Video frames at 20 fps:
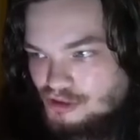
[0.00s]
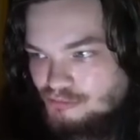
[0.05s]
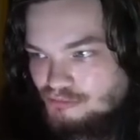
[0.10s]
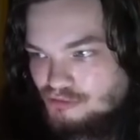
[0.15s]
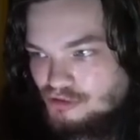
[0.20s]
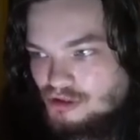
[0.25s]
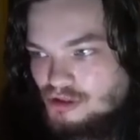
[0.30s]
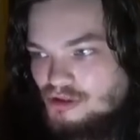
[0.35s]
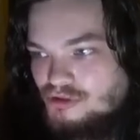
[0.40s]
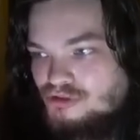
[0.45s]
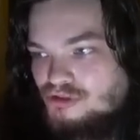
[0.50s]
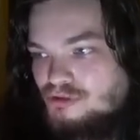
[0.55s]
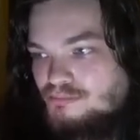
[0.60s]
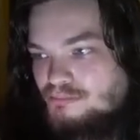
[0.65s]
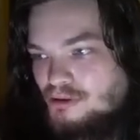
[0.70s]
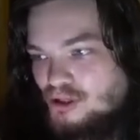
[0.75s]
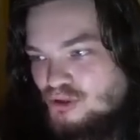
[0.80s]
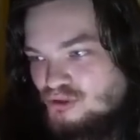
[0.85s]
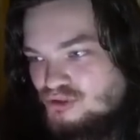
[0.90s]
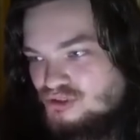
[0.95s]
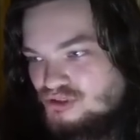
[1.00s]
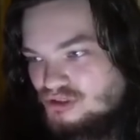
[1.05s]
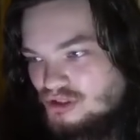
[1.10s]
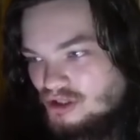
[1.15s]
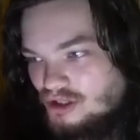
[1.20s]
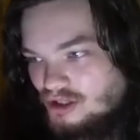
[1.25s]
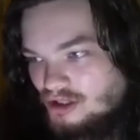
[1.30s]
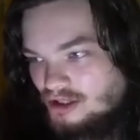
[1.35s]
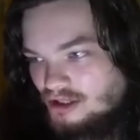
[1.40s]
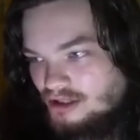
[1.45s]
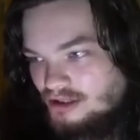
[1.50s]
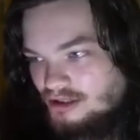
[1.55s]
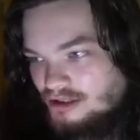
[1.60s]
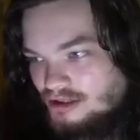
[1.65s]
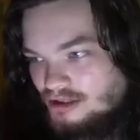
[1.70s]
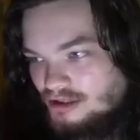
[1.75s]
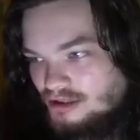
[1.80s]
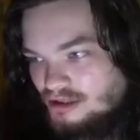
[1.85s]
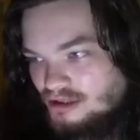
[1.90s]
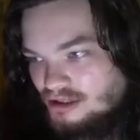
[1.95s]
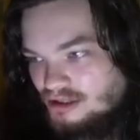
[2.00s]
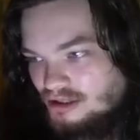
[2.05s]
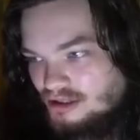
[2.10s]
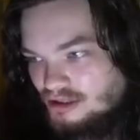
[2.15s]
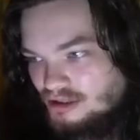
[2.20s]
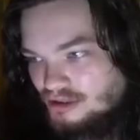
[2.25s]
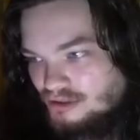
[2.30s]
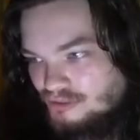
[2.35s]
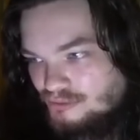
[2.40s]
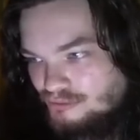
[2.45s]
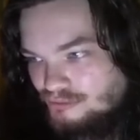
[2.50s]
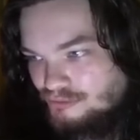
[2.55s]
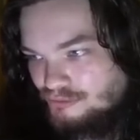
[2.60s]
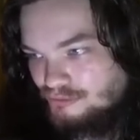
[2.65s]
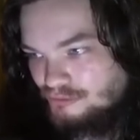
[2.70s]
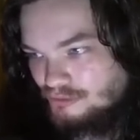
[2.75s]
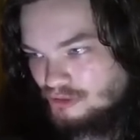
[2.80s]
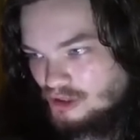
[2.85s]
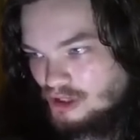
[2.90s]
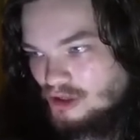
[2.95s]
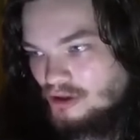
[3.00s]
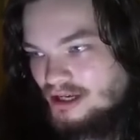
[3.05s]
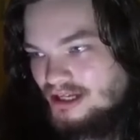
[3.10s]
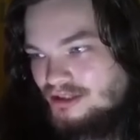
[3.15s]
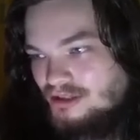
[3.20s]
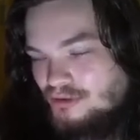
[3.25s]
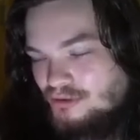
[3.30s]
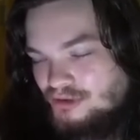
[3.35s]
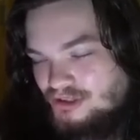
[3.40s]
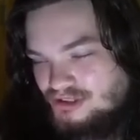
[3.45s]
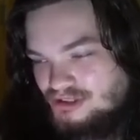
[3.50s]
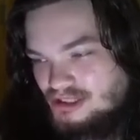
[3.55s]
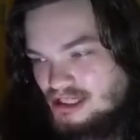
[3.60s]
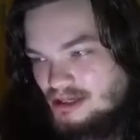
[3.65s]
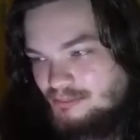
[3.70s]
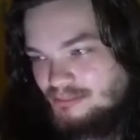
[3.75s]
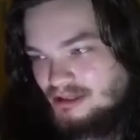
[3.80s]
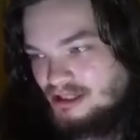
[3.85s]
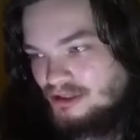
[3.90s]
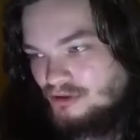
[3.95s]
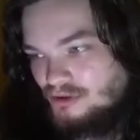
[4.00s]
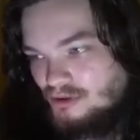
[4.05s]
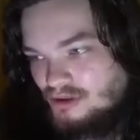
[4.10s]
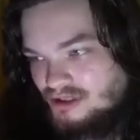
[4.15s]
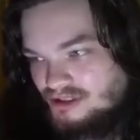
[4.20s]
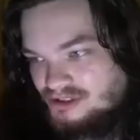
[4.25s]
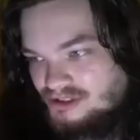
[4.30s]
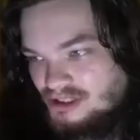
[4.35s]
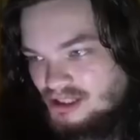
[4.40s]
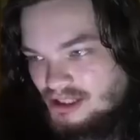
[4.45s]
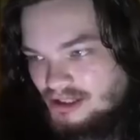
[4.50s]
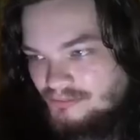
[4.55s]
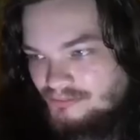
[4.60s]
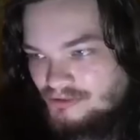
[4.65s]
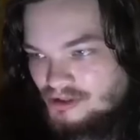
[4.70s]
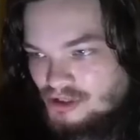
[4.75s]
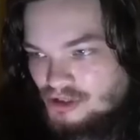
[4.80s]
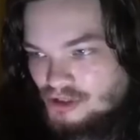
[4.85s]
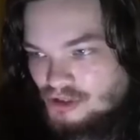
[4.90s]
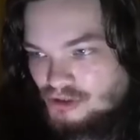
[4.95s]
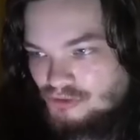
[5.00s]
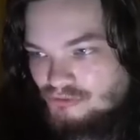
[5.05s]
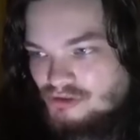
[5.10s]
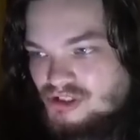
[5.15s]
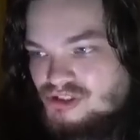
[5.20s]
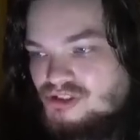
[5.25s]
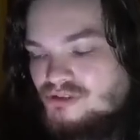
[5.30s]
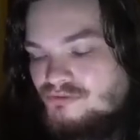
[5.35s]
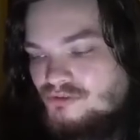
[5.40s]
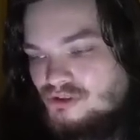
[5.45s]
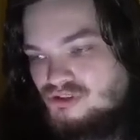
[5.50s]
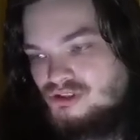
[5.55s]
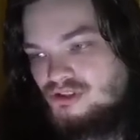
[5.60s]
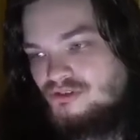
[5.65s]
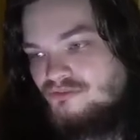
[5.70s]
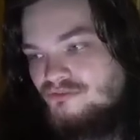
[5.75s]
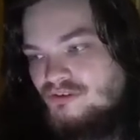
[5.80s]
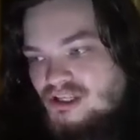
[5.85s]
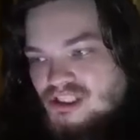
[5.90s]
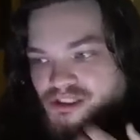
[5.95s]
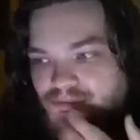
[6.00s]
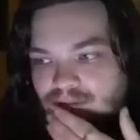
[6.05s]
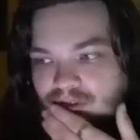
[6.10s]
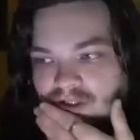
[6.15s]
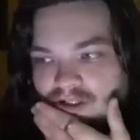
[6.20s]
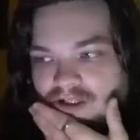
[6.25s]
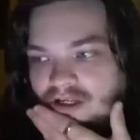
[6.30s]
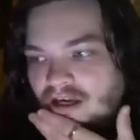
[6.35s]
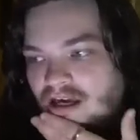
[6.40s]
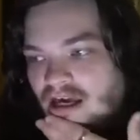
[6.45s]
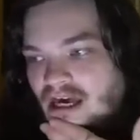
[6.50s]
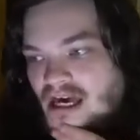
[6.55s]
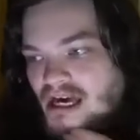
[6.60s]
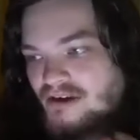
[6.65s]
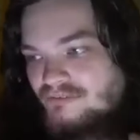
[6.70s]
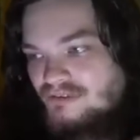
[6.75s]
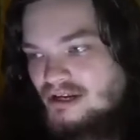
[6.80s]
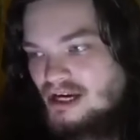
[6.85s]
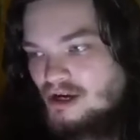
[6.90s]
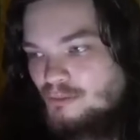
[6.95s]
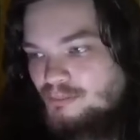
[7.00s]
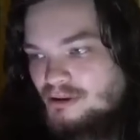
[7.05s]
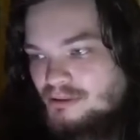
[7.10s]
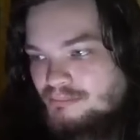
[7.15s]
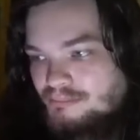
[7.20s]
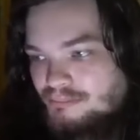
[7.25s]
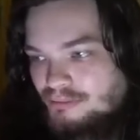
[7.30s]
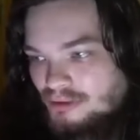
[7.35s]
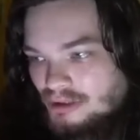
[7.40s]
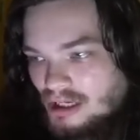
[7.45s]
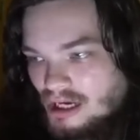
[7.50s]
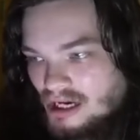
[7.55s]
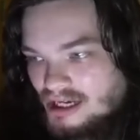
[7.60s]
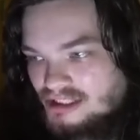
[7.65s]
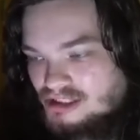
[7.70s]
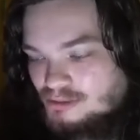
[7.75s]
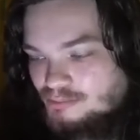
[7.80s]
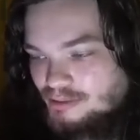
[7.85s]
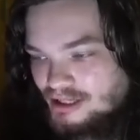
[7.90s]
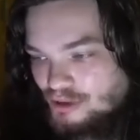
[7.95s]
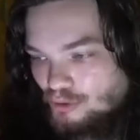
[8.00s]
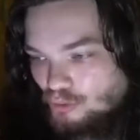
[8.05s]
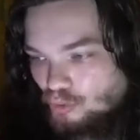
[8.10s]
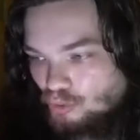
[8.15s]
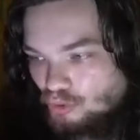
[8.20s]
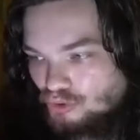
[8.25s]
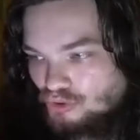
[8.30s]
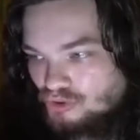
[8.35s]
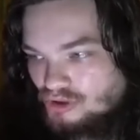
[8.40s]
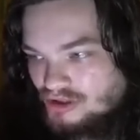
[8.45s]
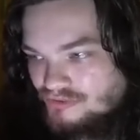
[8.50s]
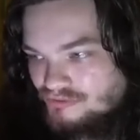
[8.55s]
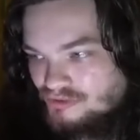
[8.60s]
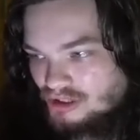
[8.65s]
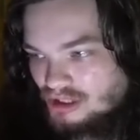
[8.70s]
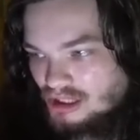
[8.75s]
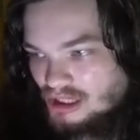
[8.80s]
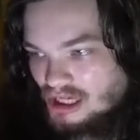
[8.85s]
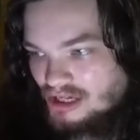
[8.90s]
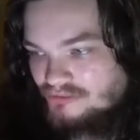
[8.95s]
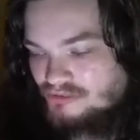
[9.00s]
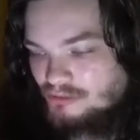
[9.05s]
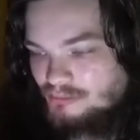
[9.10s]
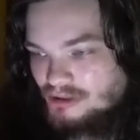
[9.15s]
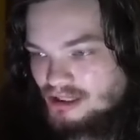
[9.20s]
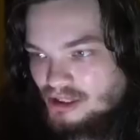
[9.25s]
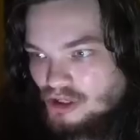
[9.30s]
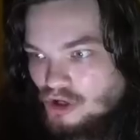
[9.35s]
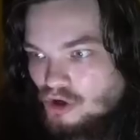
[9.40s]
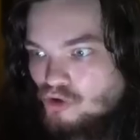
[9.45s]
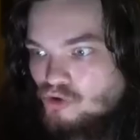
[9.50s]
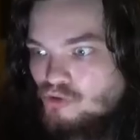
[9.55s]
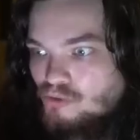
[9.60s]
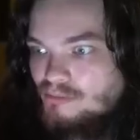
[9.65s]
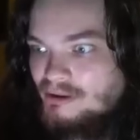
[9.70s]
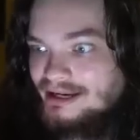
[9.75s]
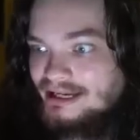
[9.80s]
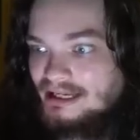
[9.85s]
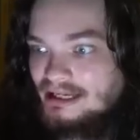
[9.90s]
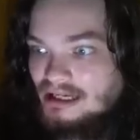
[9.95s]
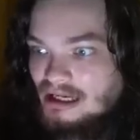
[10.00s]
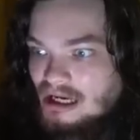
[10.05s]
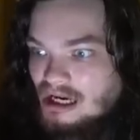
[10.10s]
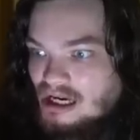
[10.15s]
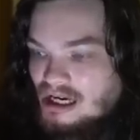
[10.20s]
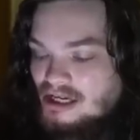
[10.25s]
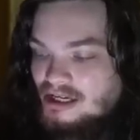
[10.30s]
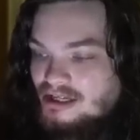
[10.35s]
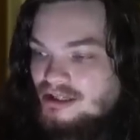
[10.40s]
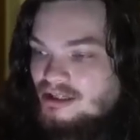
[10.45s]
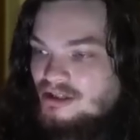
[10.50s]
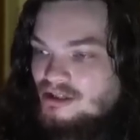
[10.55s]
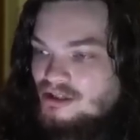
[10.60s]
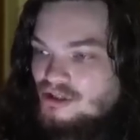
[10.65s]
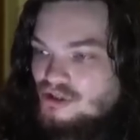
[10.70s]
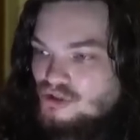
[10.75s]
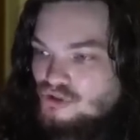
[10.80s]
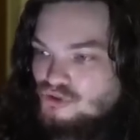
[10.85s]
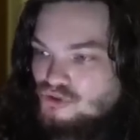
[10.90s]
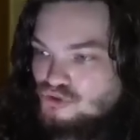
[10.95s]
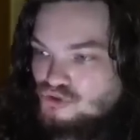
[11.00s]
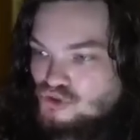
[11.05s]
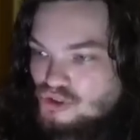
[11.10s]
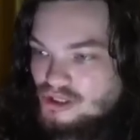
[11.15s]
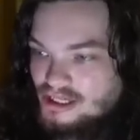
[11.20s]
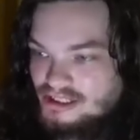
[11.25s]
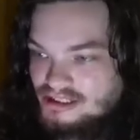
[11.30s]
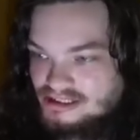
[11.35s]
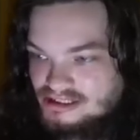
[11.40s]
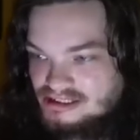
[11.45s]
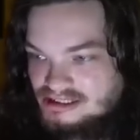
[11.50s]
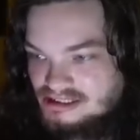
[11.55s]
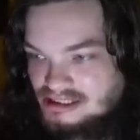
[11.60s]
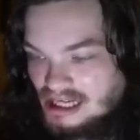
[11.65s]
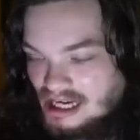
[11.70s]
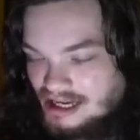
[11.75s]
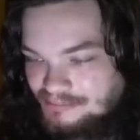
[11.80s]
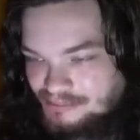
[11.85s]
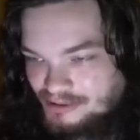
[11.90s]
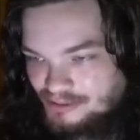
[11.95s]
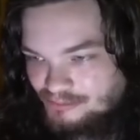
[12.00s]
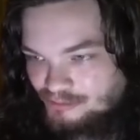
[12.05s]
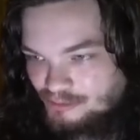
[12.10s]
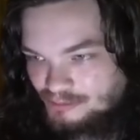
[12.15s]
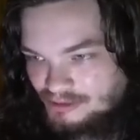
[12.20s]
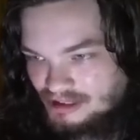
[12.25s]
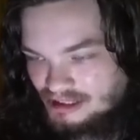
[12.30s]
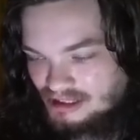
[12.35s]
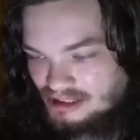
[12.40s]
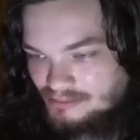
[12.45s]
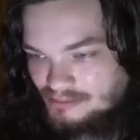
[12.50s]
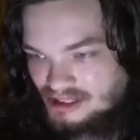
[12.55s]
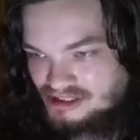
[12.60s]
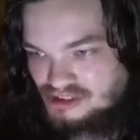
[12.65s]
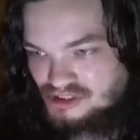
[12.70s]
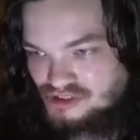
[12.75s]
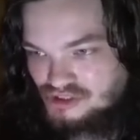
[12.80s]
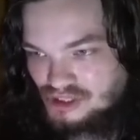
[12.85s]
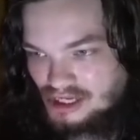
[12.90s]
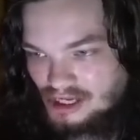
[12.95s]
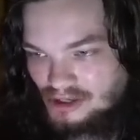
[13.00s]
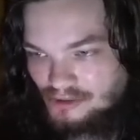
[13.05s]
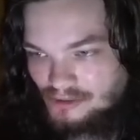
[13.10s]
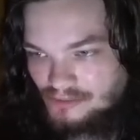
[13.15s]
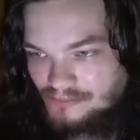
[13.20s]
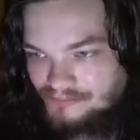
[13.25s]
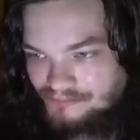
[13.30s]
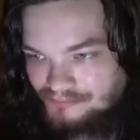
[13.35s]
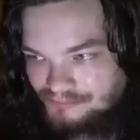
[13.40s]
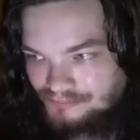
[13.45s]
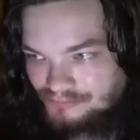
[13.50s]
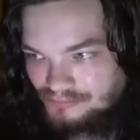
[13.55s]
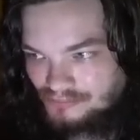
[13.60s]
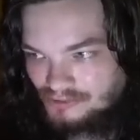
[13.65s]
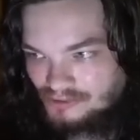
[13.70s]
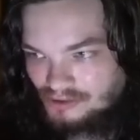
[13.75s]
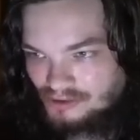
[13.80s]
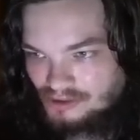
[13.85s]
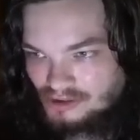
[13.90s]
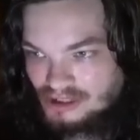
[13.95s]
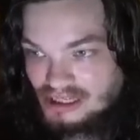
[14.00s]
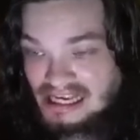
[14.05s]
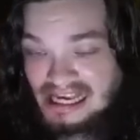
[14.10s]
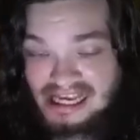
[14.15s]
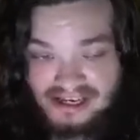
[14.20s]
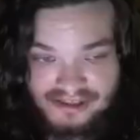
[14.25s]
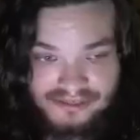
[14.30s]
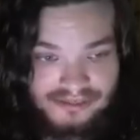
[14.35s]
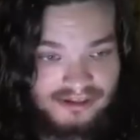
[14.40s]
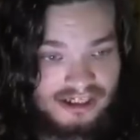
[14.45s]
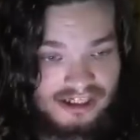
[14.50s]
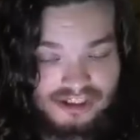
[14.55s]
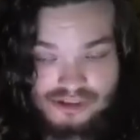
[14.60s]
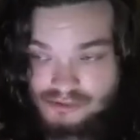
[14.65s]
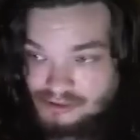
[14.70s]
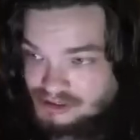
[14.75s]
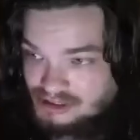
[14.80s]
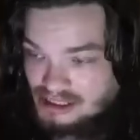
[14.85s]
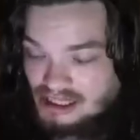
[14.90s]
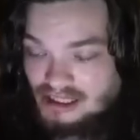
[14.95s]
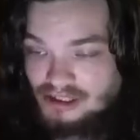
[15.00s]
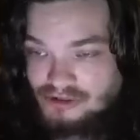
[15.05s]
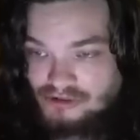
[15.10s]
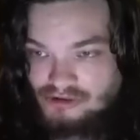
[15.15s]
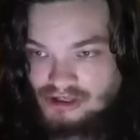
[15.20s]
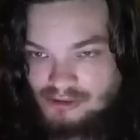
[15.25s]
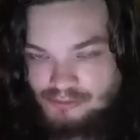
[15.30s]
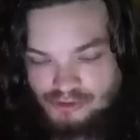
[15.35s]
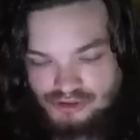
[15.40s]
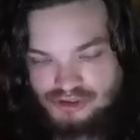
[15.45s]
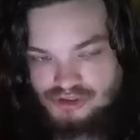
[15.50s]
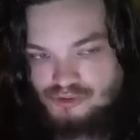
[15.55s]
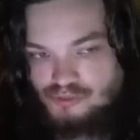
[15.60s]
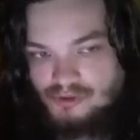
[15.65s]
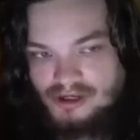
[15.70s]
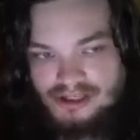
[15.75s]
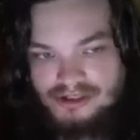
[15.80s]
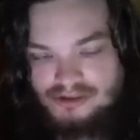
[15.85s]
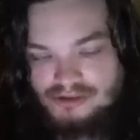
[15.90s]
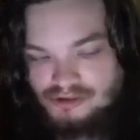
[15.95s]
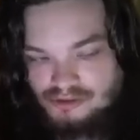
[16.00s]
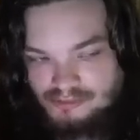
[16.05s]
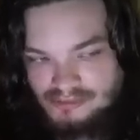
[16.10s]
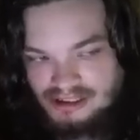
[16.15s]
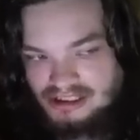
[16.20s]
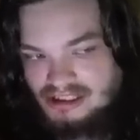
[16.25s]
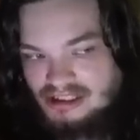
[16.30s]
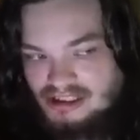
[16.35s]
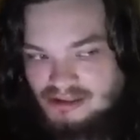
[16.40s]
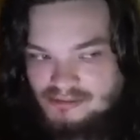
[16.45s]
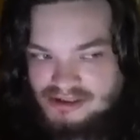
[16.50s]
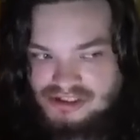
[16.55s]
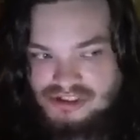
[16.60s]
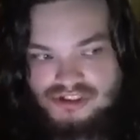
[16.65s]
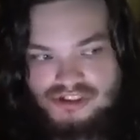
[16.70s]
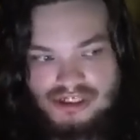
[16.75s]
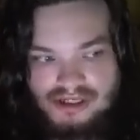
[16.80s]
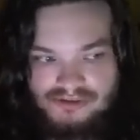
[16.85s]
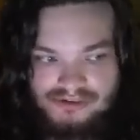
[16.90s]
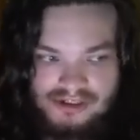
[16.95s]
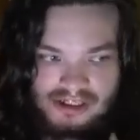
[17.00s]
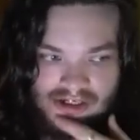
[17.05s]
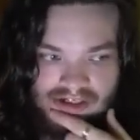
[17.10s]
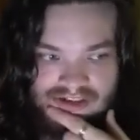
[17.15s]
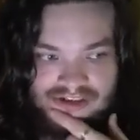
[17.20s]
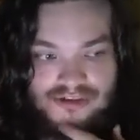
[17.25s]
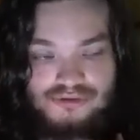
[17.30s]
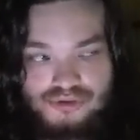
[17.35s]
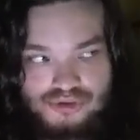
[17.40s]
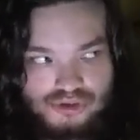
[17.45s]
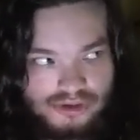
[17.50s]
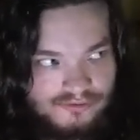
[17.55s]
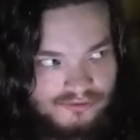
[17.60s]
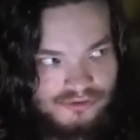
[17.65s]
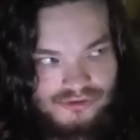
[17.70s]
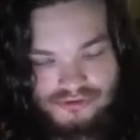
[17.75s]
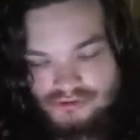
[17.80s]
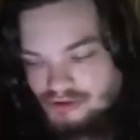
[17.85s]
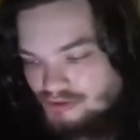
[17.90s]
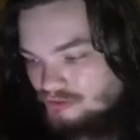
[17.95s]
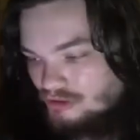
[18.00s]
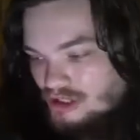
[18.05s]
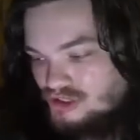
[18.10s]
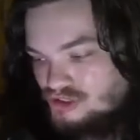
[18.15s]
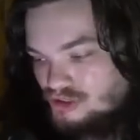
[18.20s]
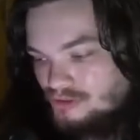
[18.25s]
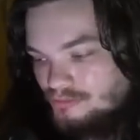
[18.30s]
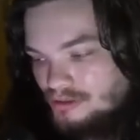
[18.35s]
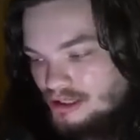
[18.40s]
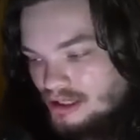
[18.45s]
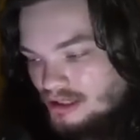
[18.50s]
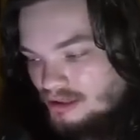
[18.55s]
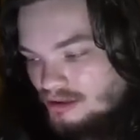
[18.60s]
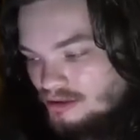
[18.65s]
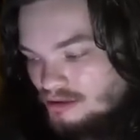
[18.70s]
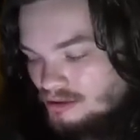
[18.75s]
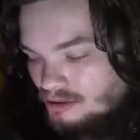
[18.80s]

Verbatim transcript: Prigozhin posts on, uh, oh, I know this app, but I don't know how to say it. The Russian version of Facebook have now been blocked by order of the government. Oh my God. Burns is They're trying to immoral, stop him from getting the message corrupt, out. Bankrupt man. And the thing is with Telegram, which is the way that they're getting the message out there, is those servers are in Russia, man.